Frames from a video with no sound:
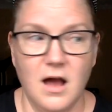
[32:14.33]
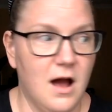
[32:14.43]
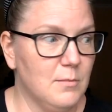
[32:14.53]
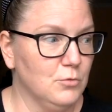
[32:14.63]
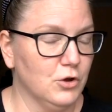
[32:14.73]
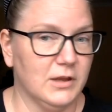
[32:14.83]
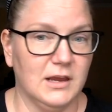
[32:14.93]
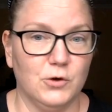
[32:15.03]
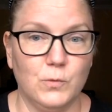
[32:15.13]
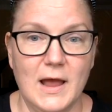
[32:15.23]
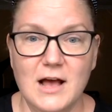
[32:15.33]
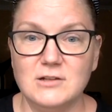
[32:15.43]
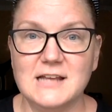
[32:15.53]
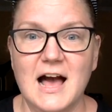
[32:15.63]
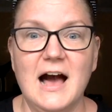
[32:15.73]
I'm looking
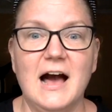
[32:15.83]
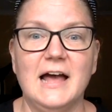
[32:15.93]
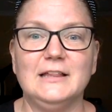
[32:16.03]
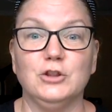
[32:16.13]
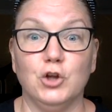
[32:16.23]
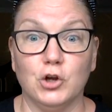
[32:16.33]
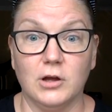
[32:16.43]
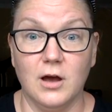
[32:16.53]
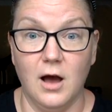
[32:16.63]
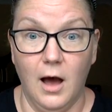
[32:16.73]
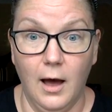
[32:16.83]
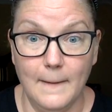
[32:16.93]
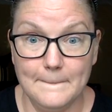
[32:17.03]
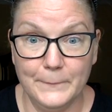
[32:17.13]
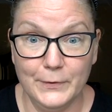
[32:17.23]
around, I look up,